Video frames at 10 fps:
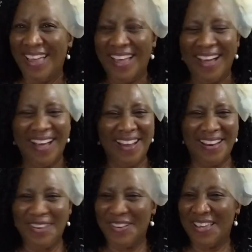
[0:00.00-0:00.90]

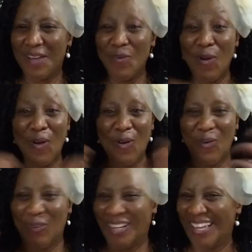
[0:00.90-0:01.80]
Hallelujah.
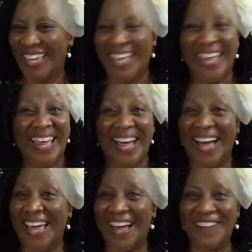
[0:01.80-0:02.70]
Woo! I
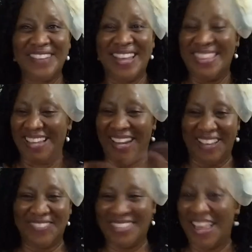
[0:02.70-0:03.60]
have nothing
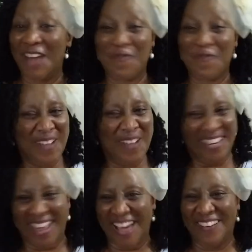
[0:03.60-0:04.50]
left. I have poured
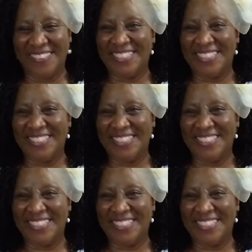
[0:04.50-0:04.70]
out.